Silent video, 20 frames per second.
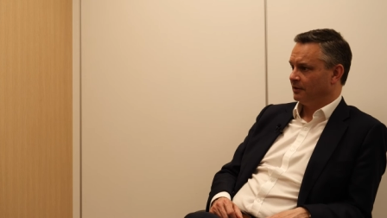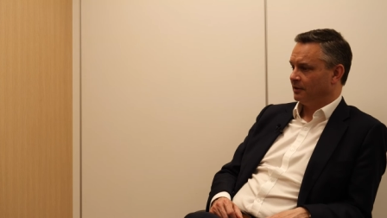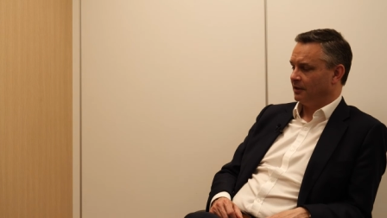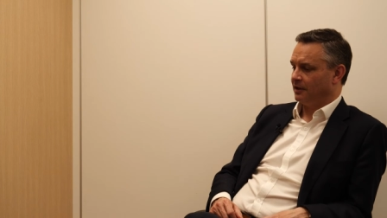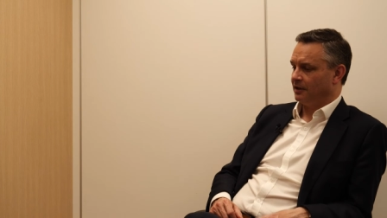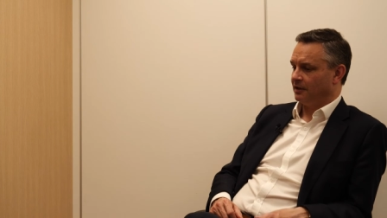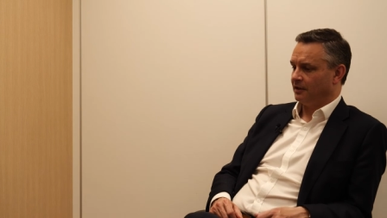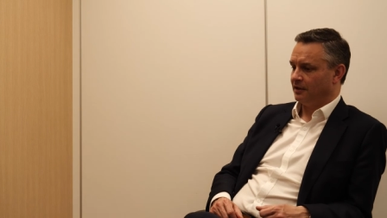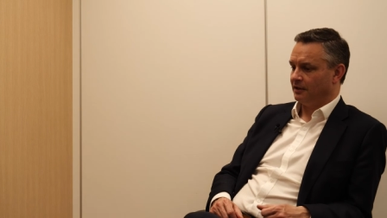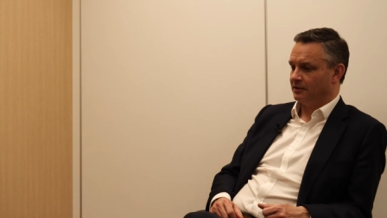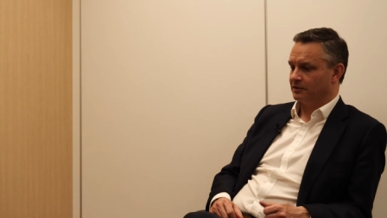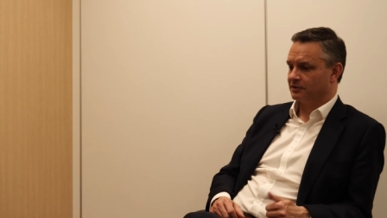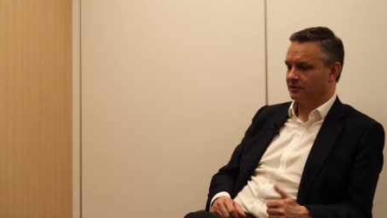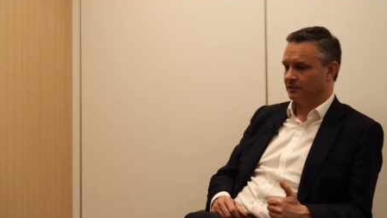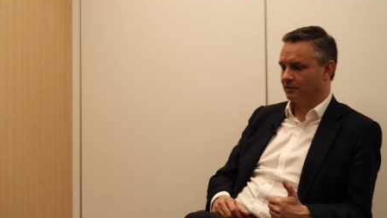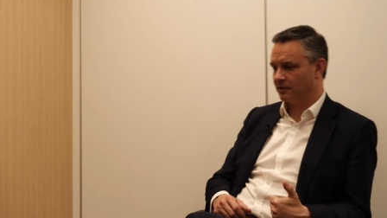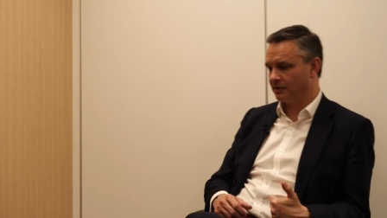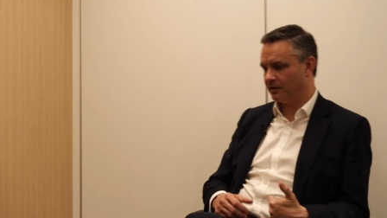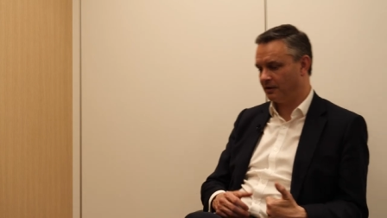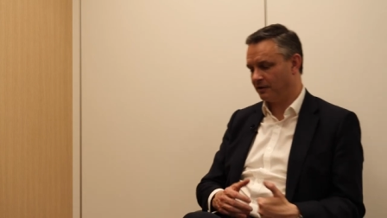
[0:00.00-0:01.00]
Uh, and
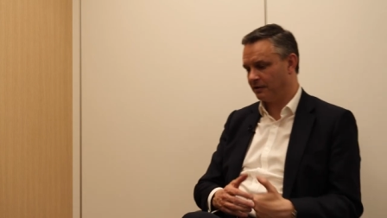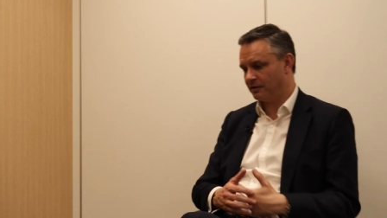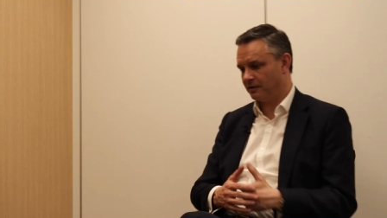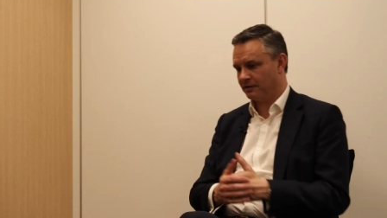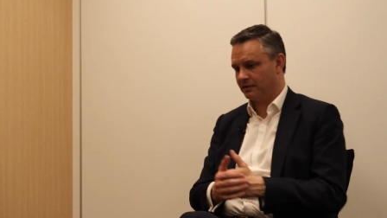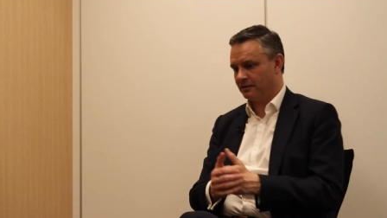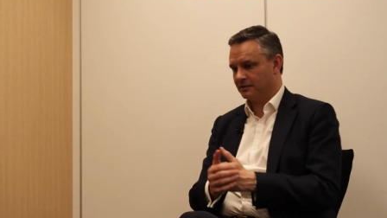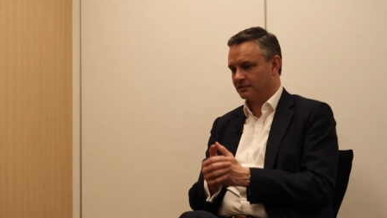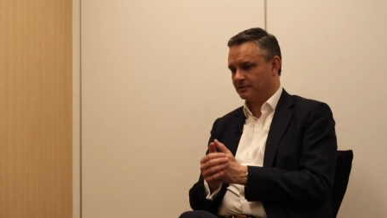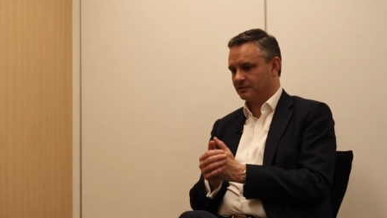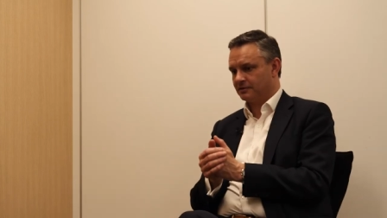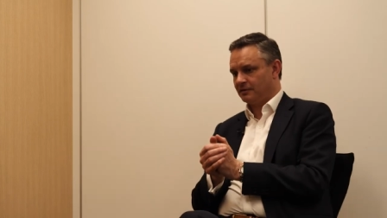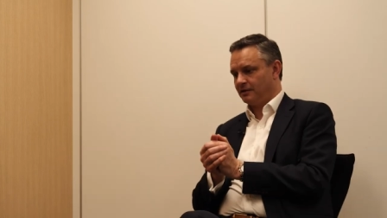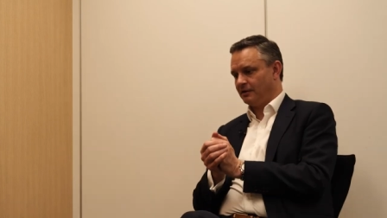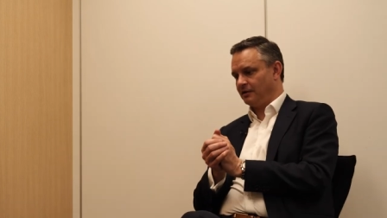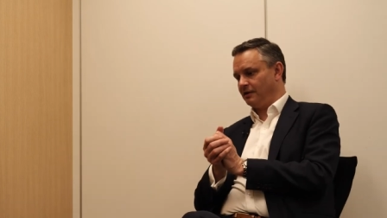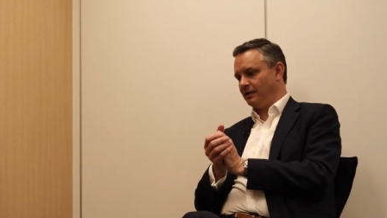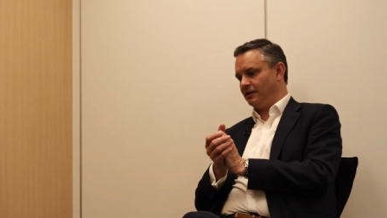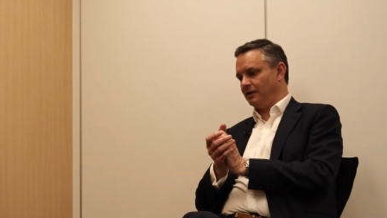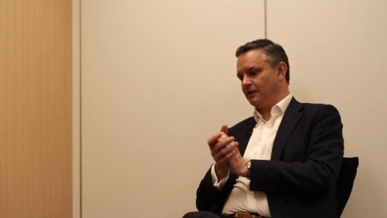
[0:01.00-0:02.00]
so I, I, think it's
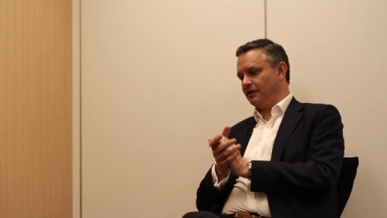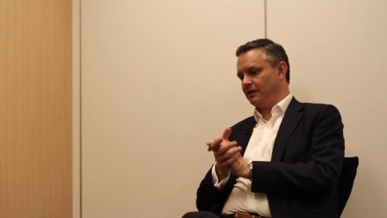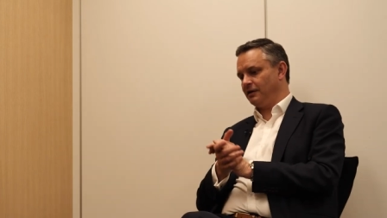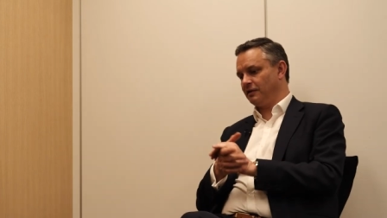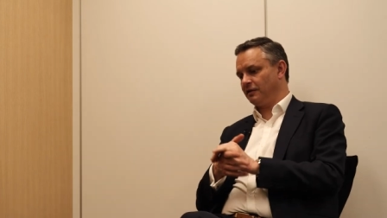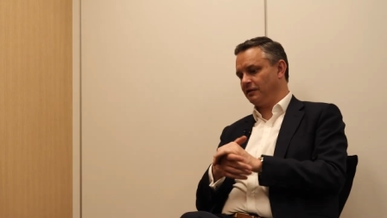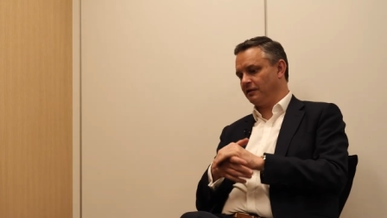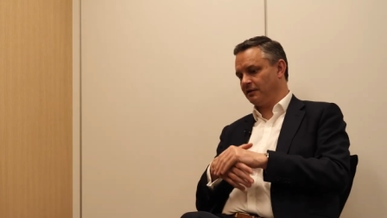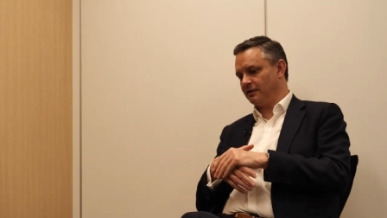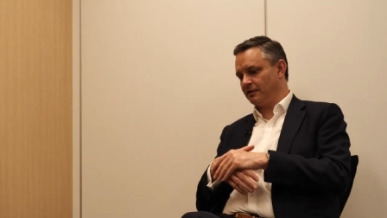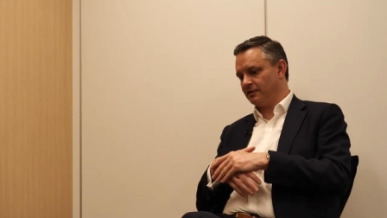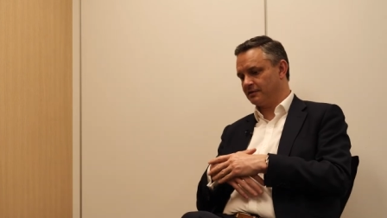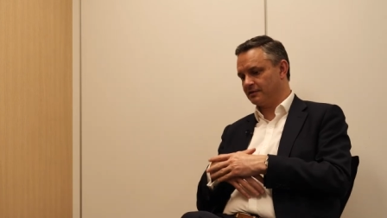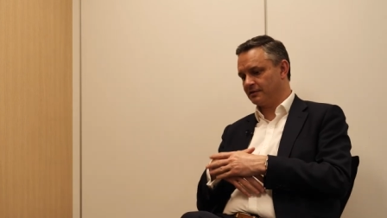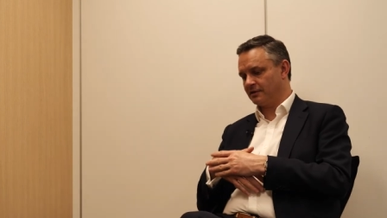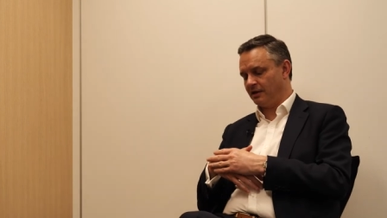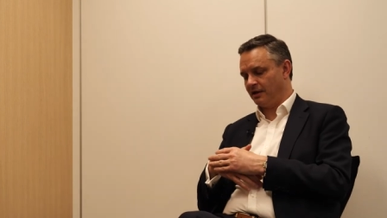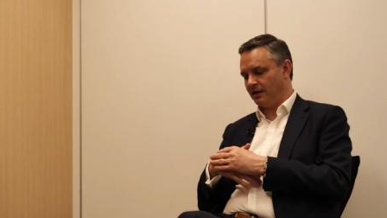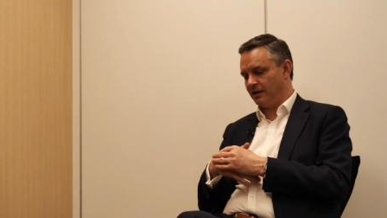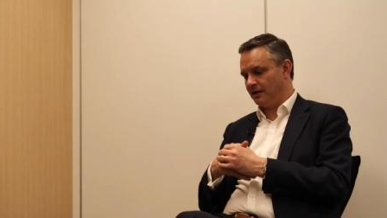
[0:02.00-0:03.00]
I think
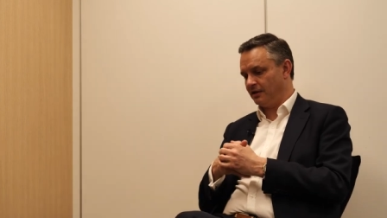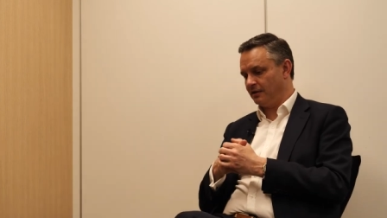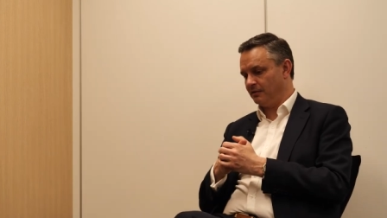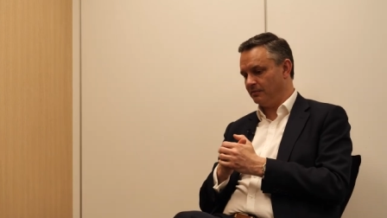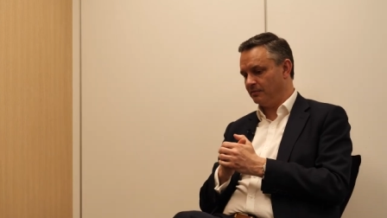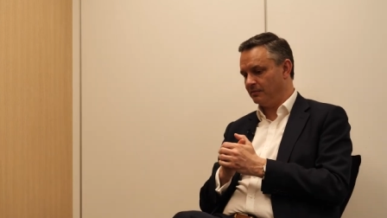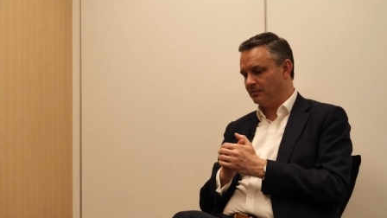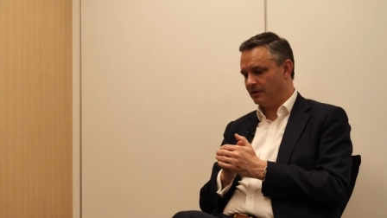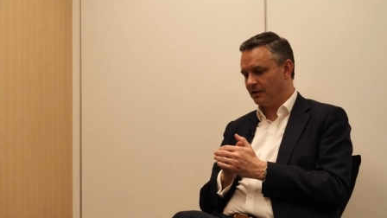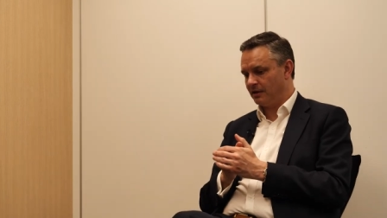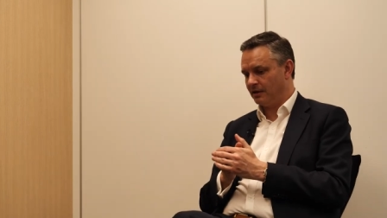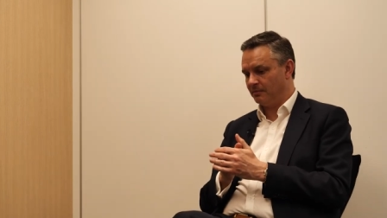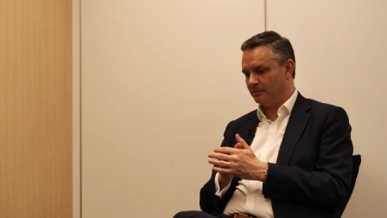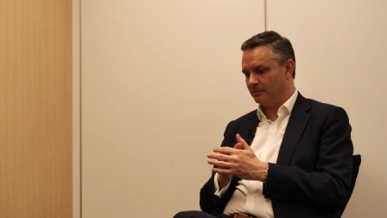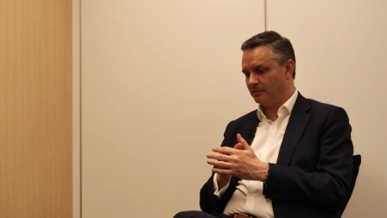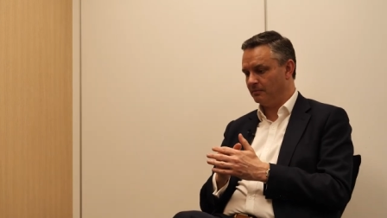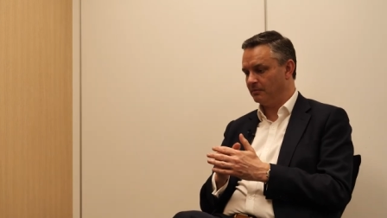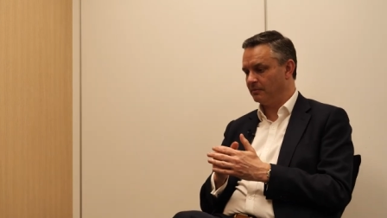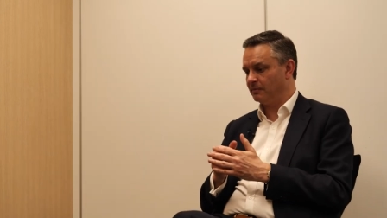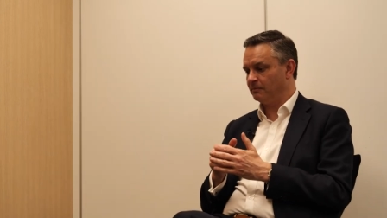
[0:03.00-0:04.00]
it's a
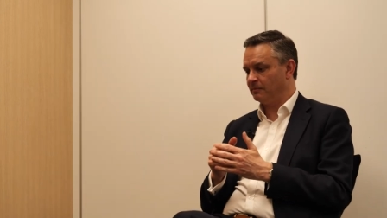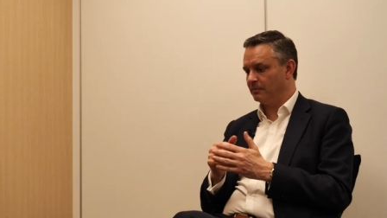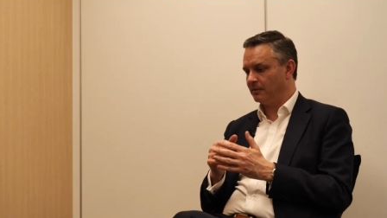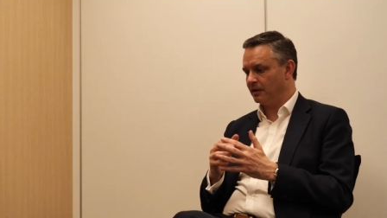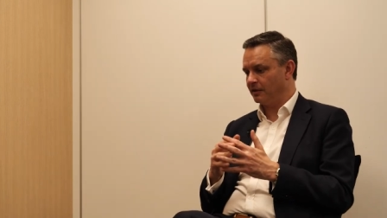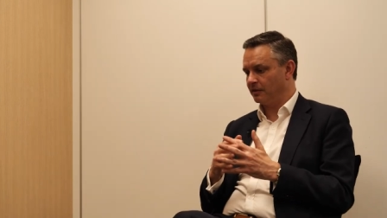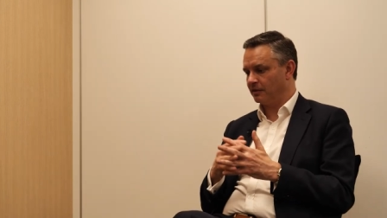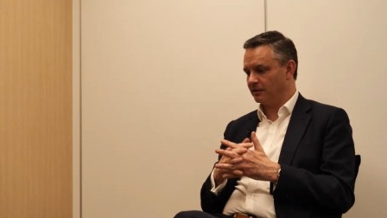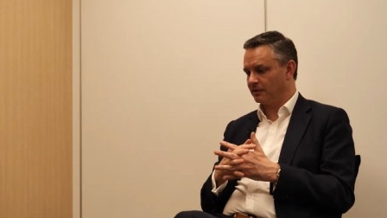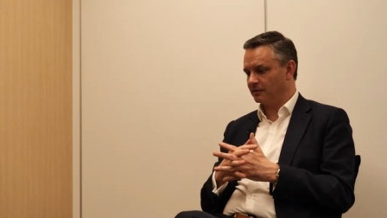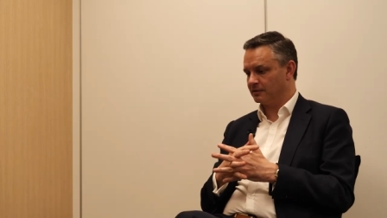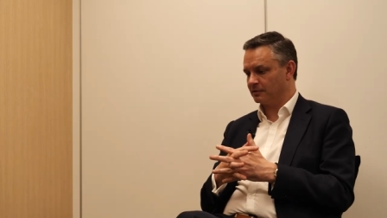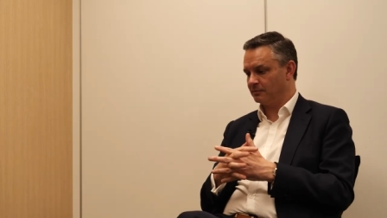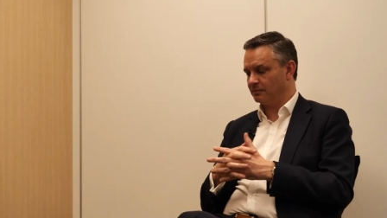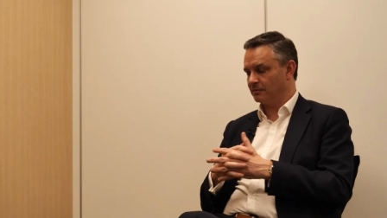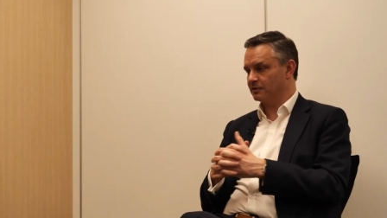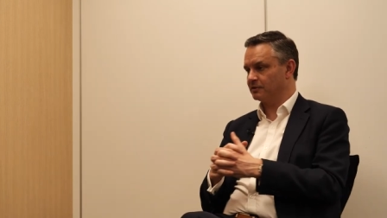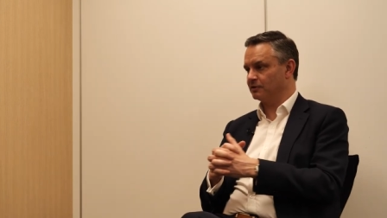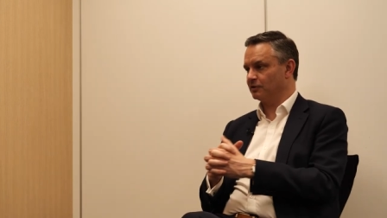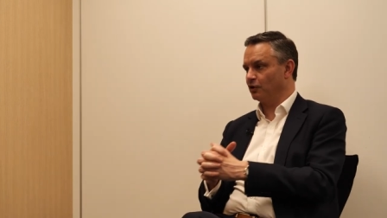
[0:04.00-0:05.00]
um, I think it's a
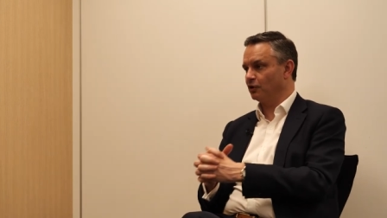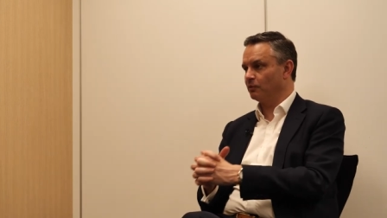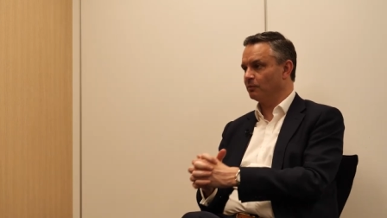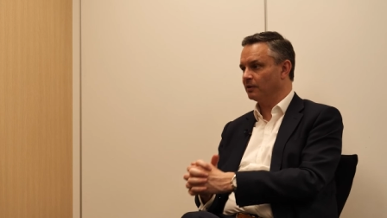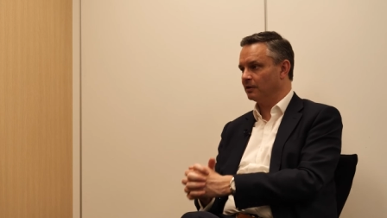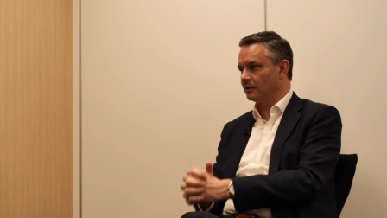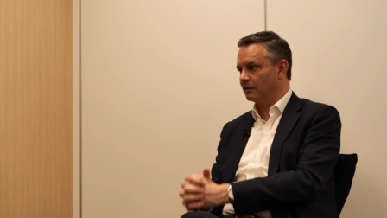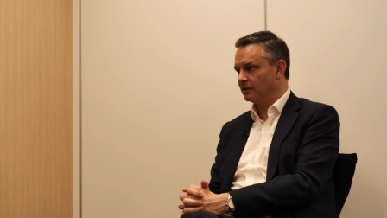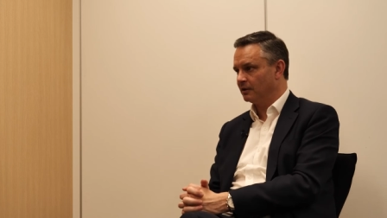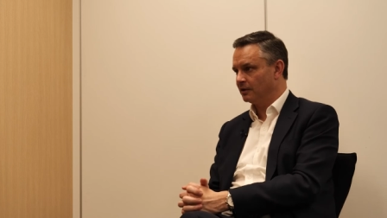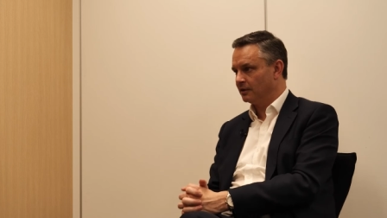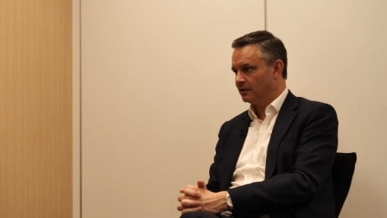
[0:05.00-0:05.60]
misnomer,